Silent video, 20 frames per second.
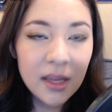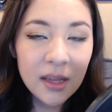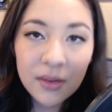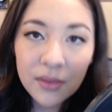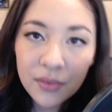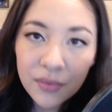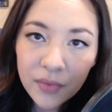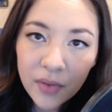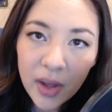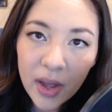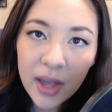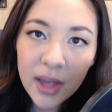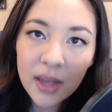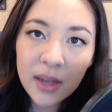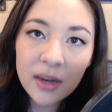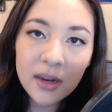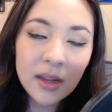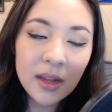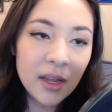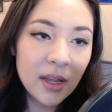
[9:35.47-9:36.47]
and
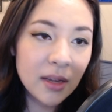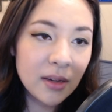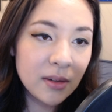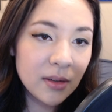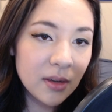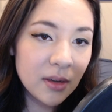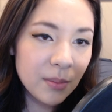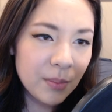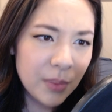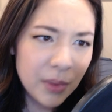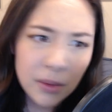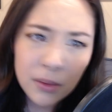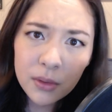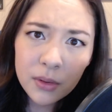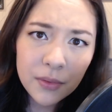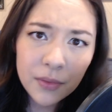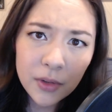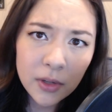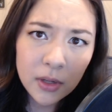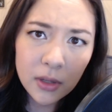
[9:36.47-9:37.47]
fun and
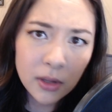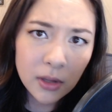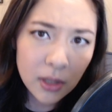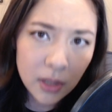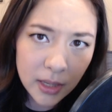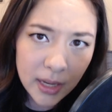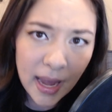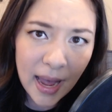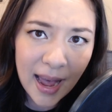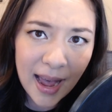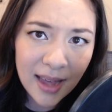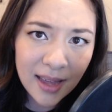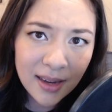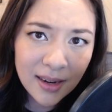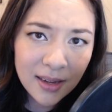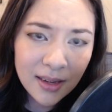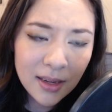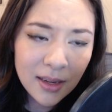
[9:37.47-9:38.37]
beautiful to look at.